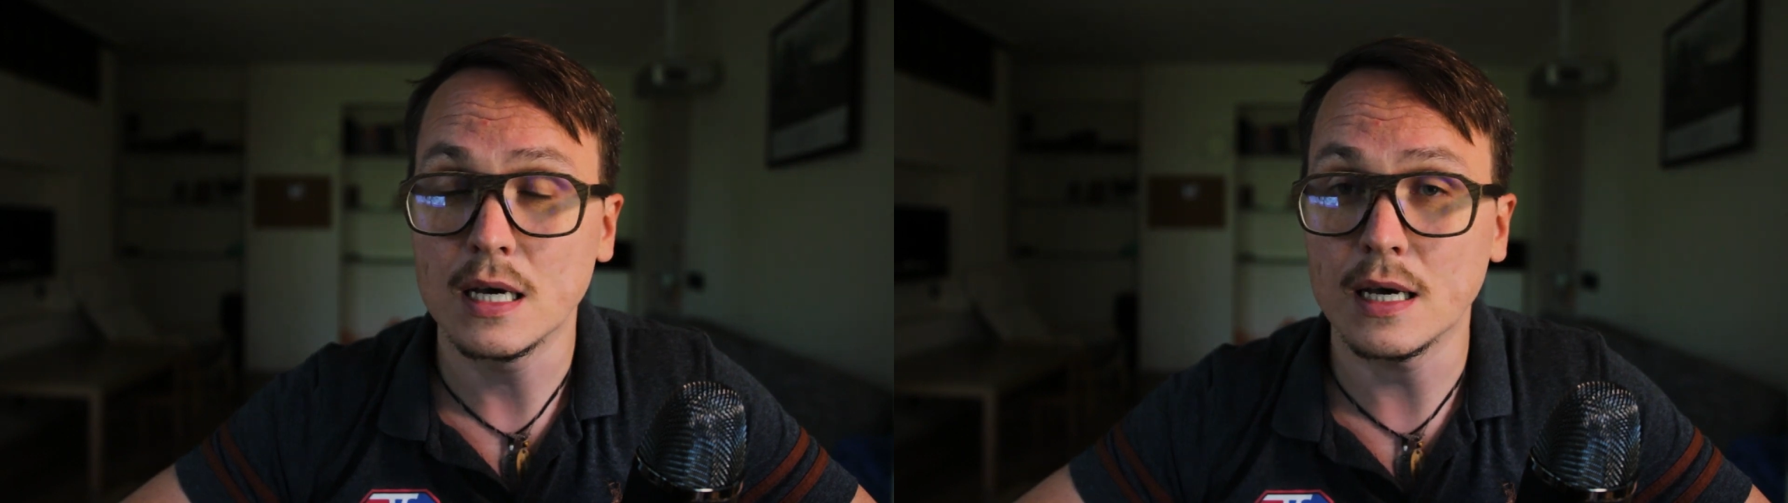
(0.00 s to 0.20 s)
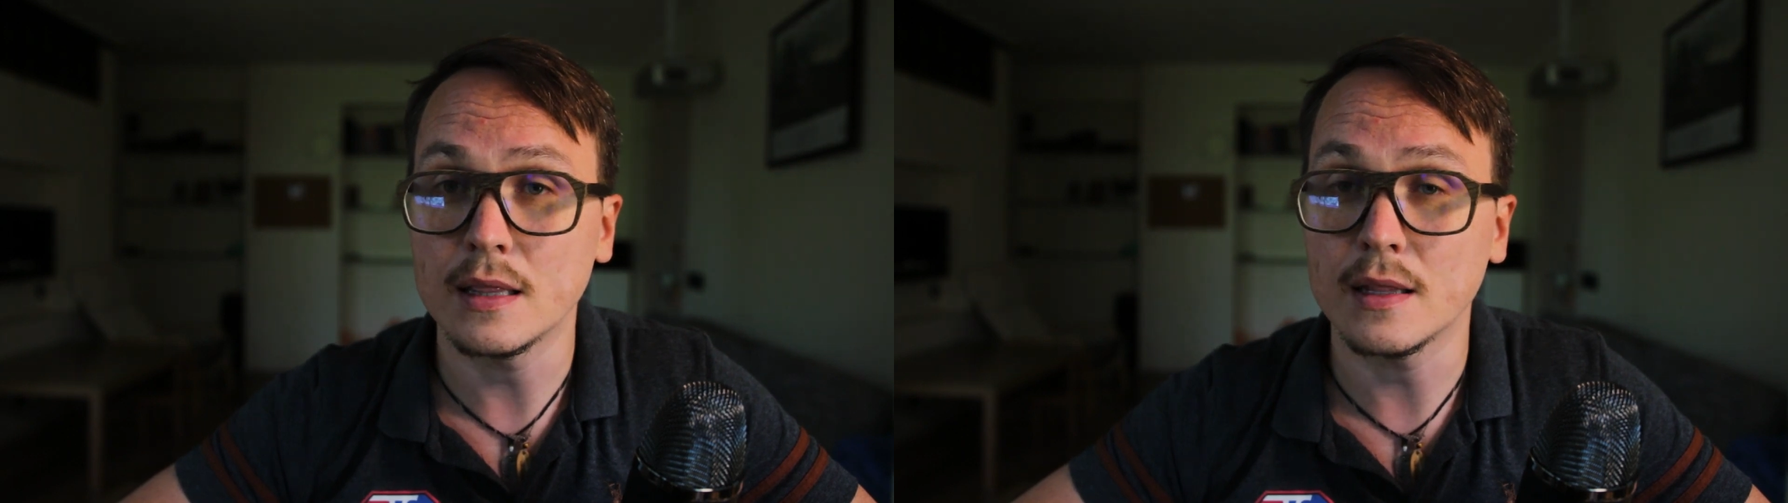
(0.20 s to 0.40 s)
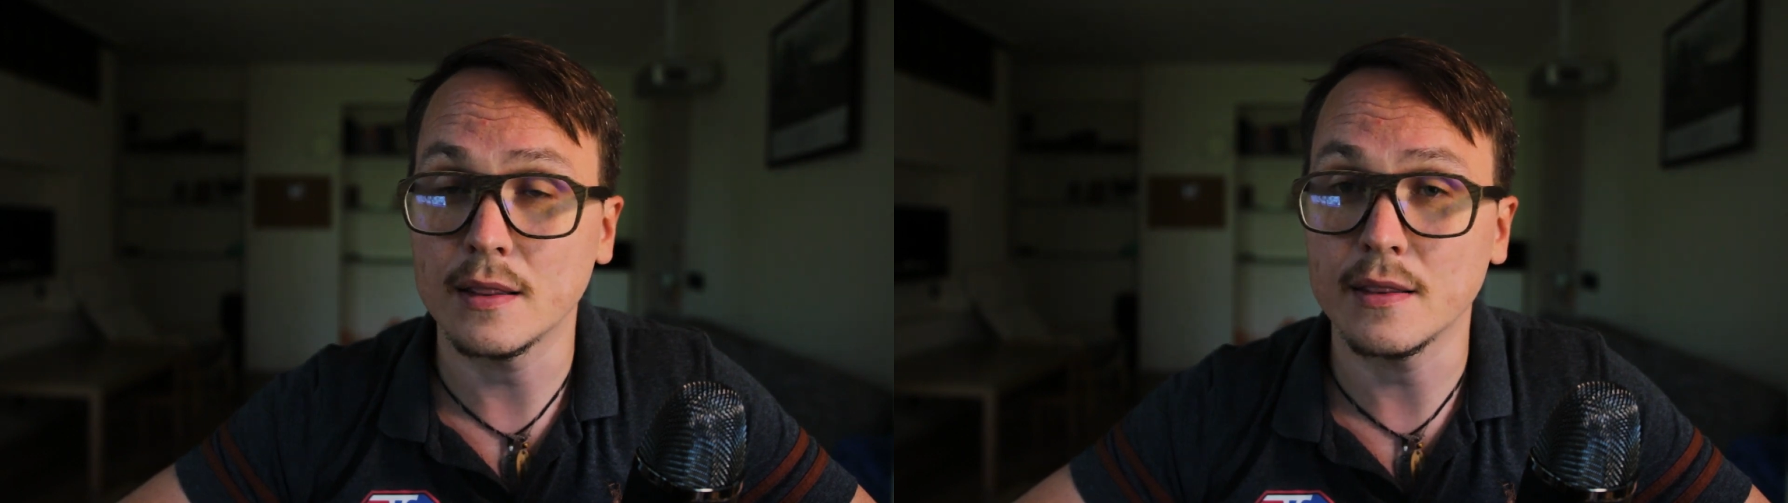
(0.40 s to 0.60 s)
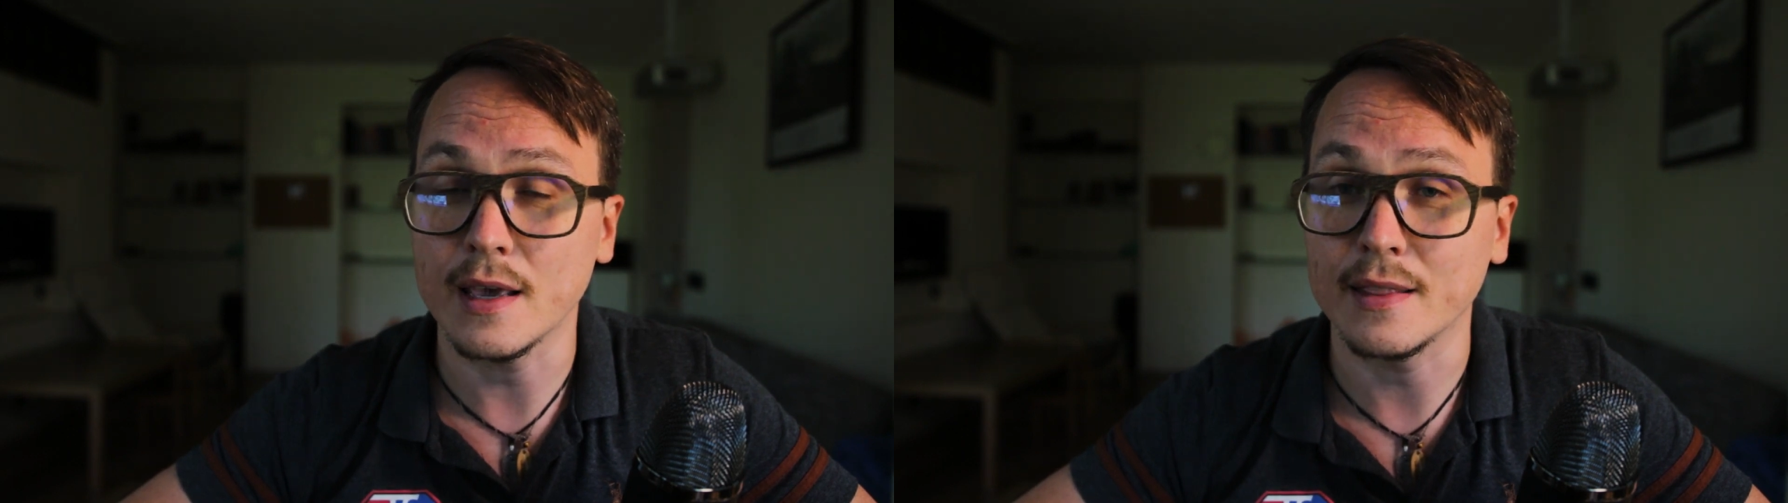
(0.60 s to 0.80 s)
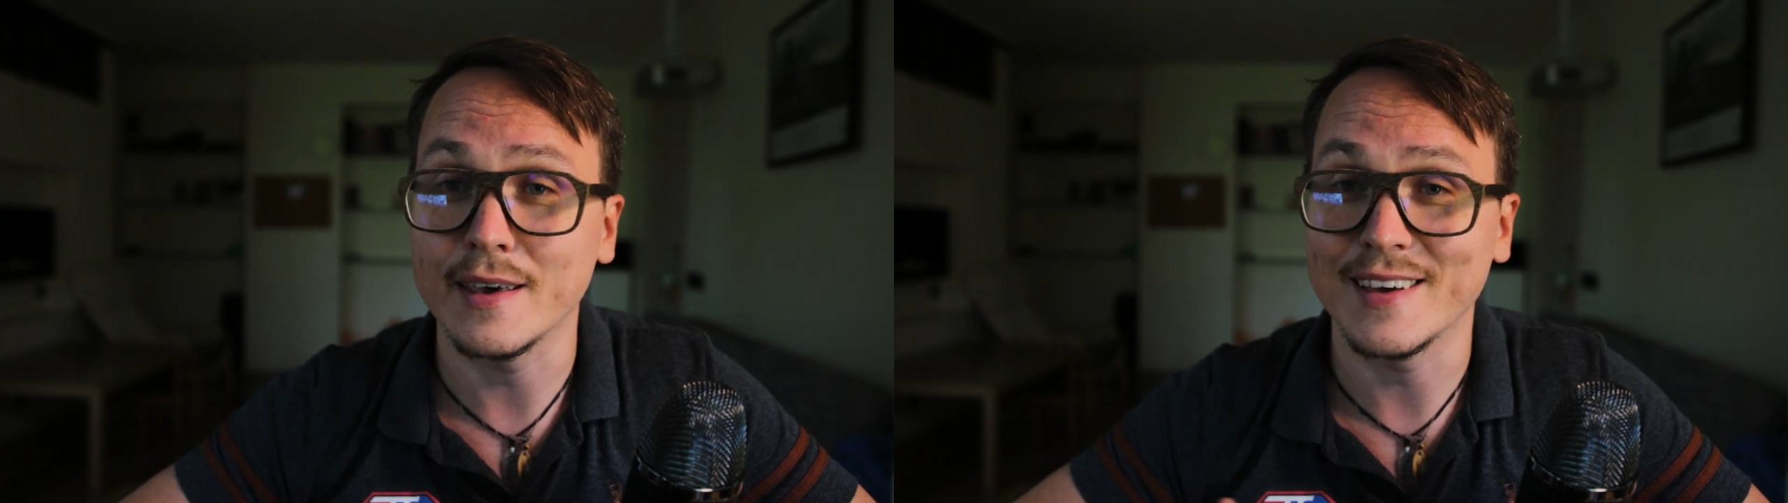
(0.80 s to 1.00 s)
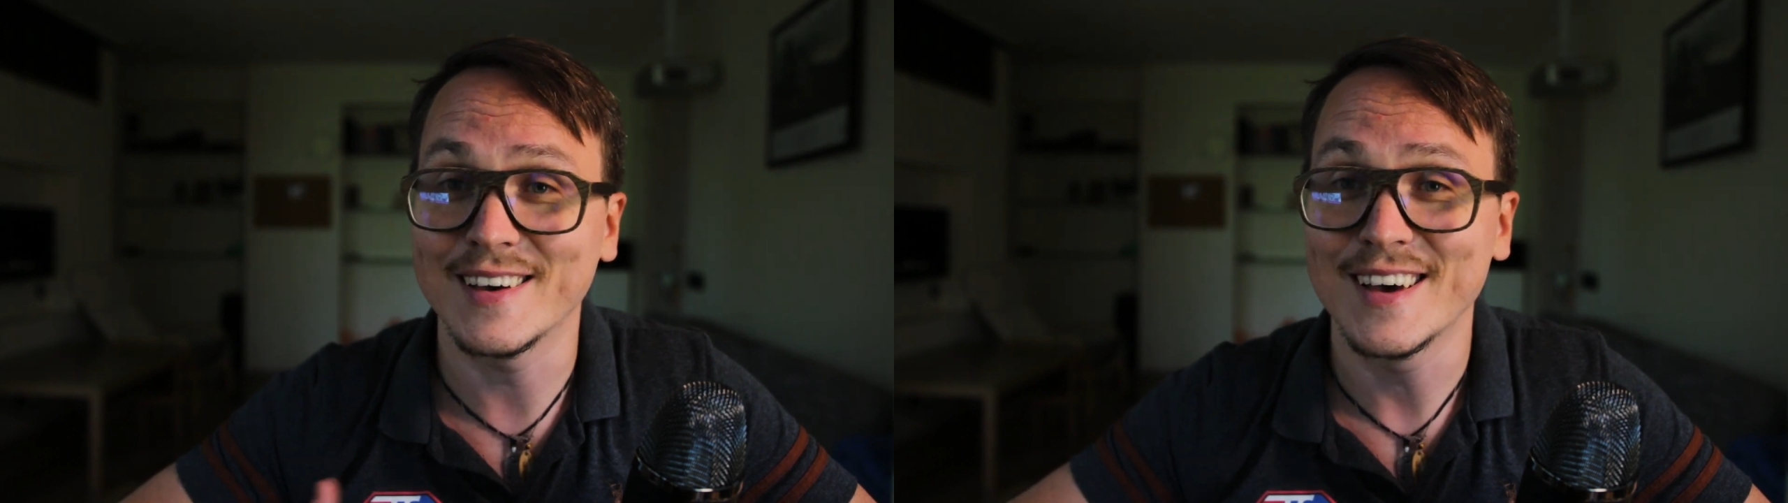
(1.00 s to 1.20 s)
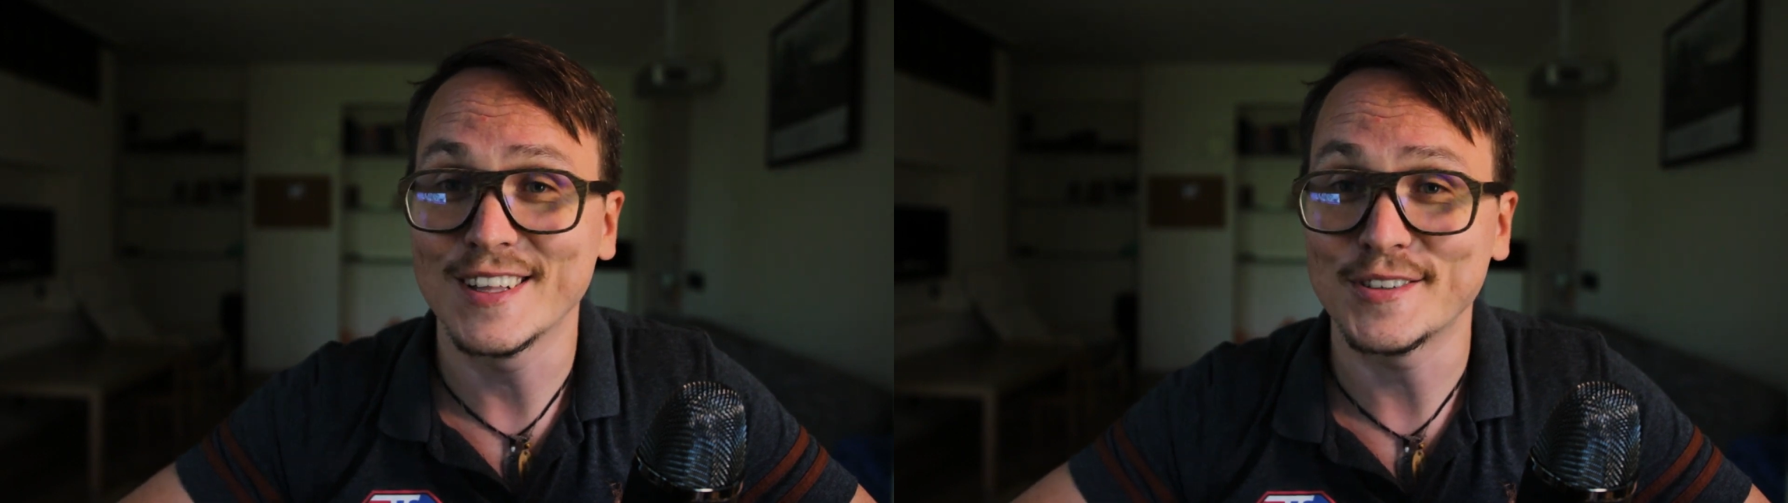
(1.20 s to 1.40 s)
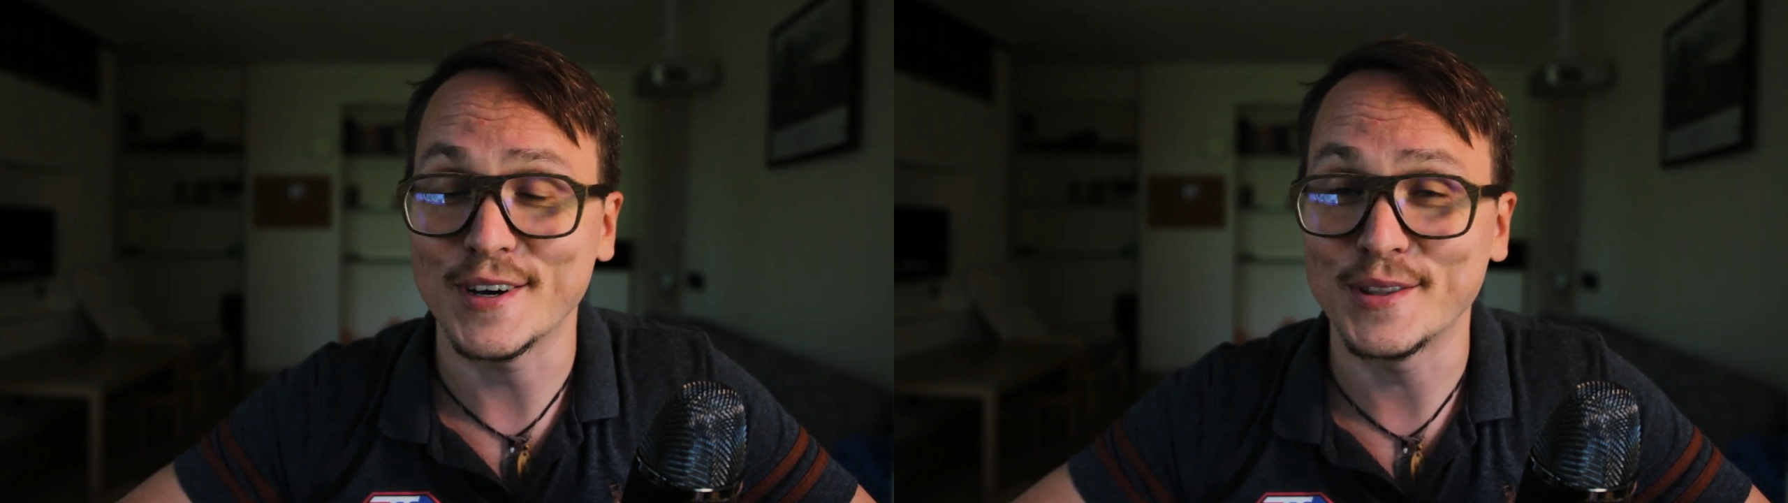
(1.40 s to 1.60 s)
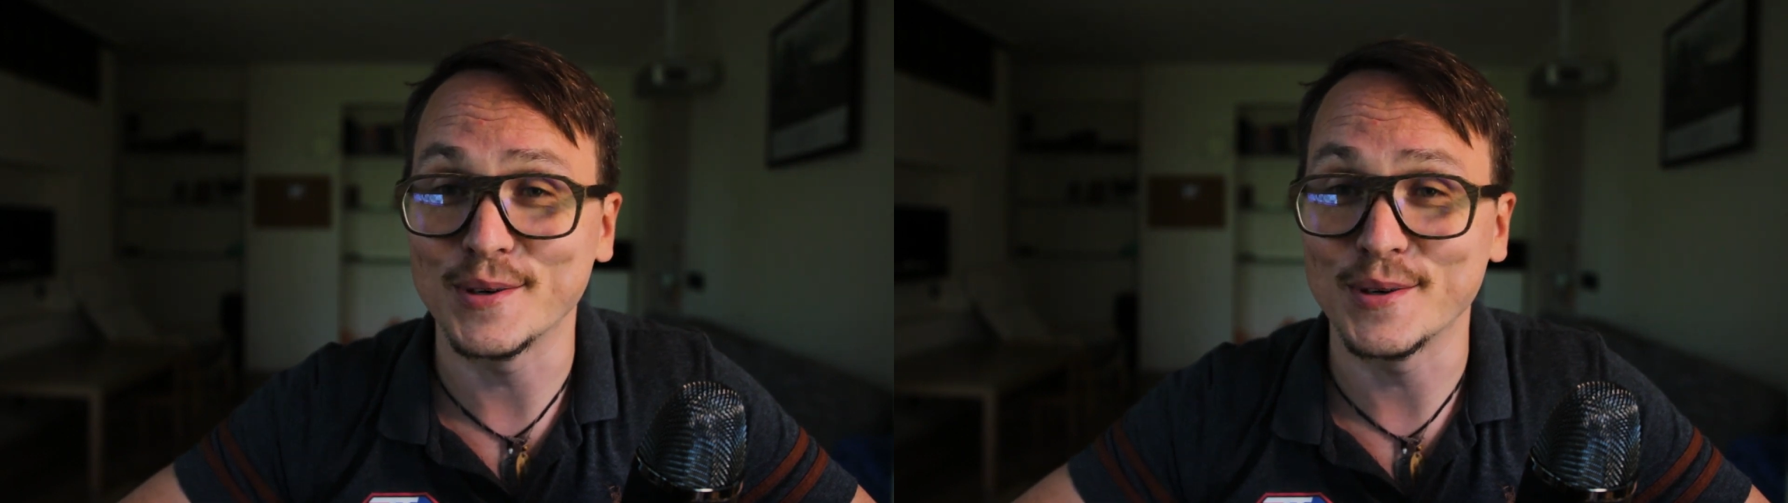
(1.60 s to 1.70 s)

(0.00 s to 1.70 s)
And they try